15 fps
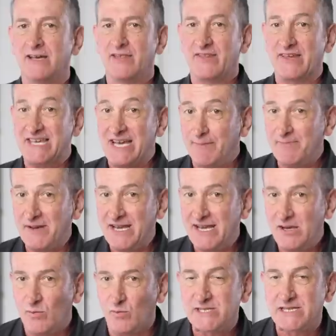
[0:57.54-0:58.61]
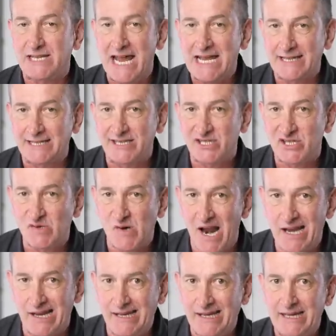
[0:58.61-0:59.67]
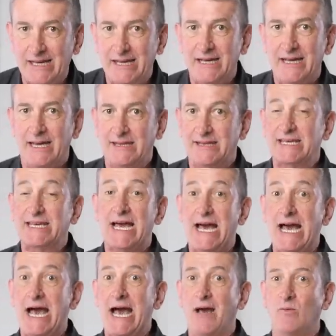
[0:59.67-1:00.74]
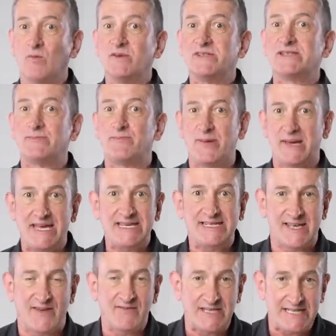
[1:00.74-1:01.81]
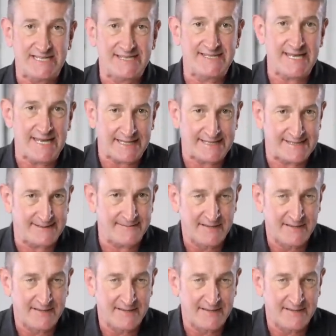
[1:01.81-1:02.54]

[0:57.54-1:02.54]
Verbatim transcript: The company was Leyland Australia and the car was the P76.